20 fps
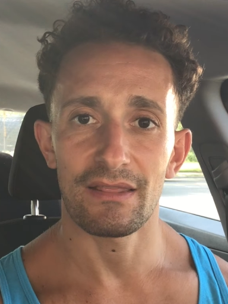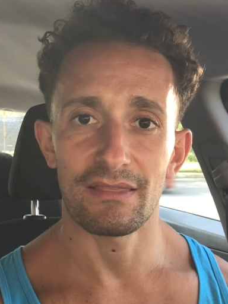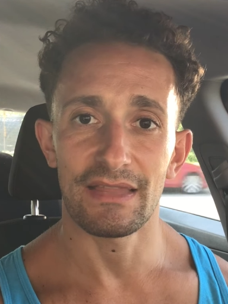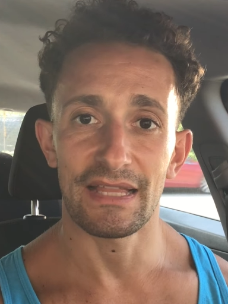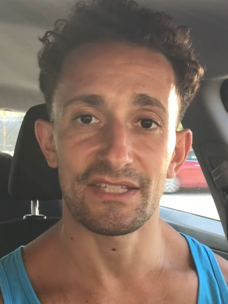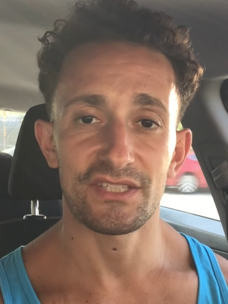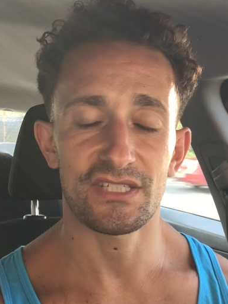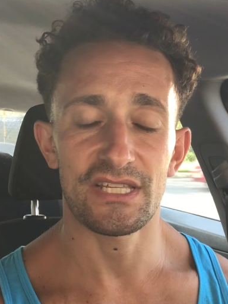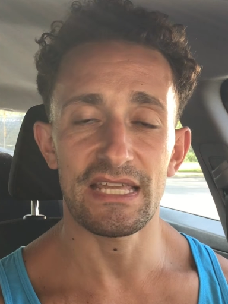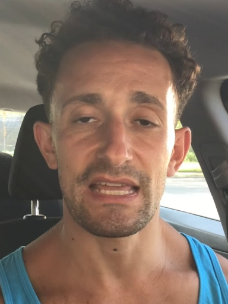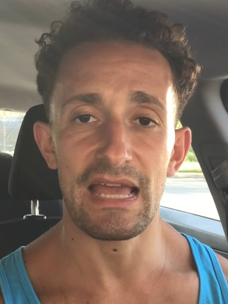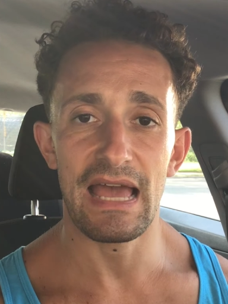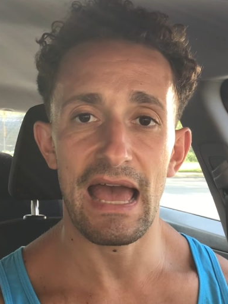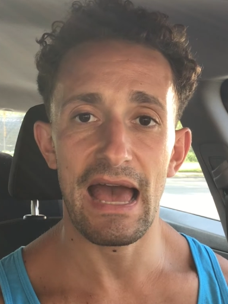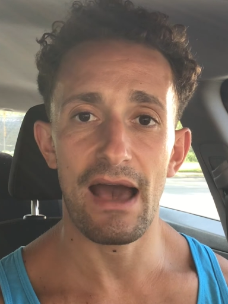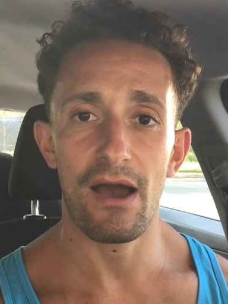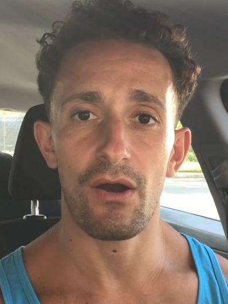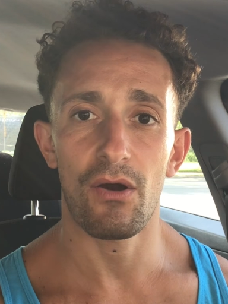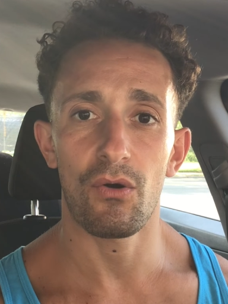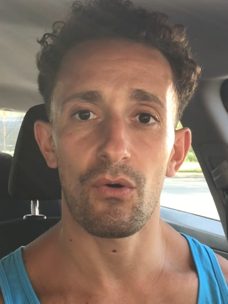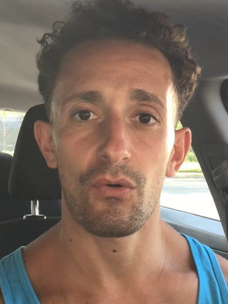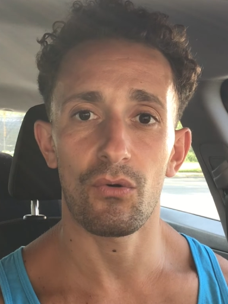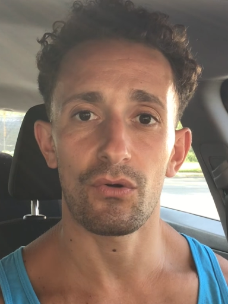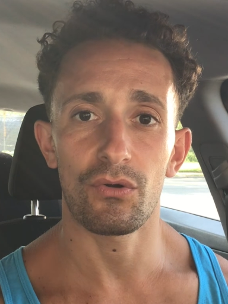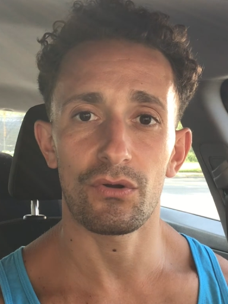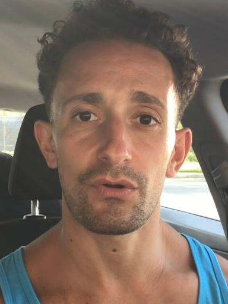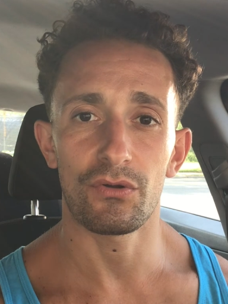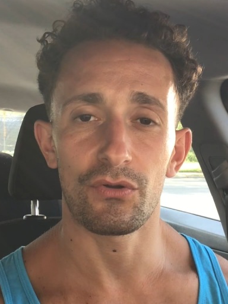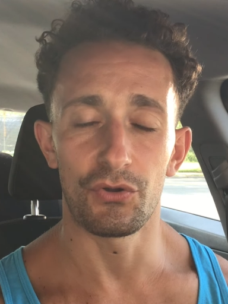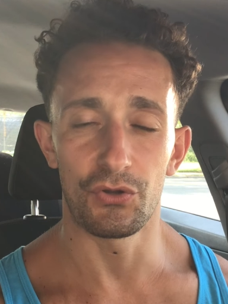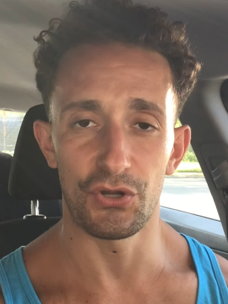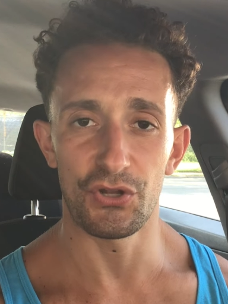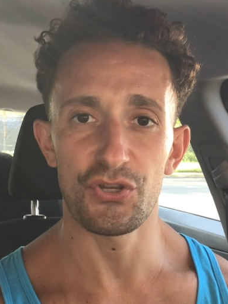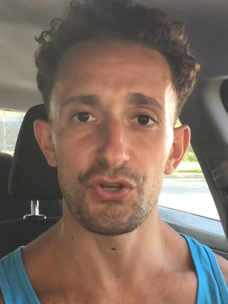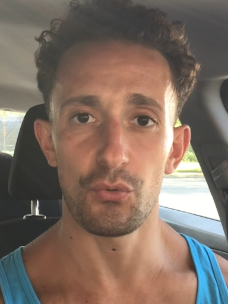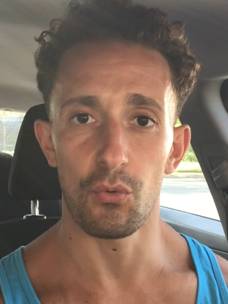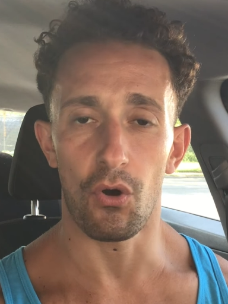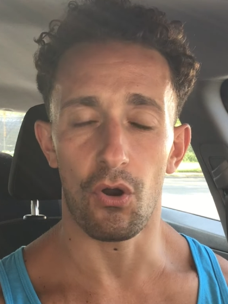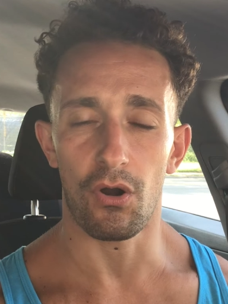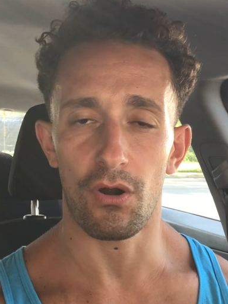let's see how
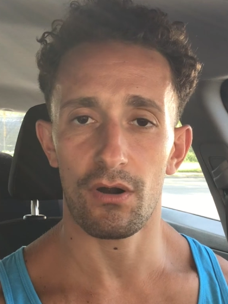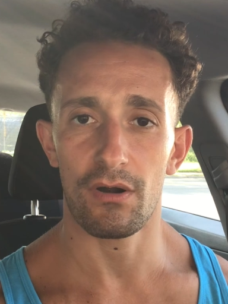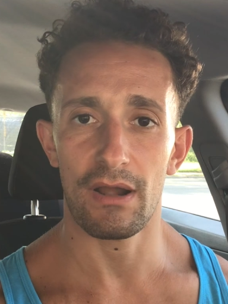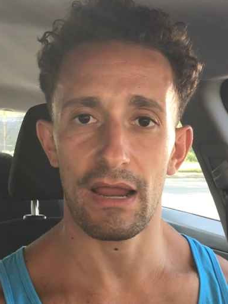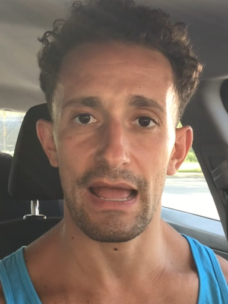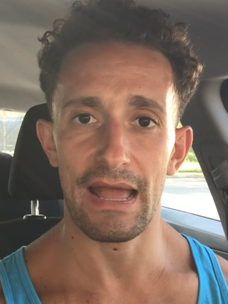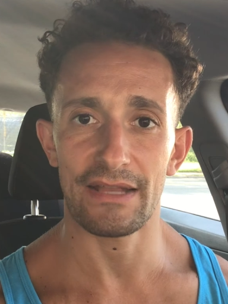good you are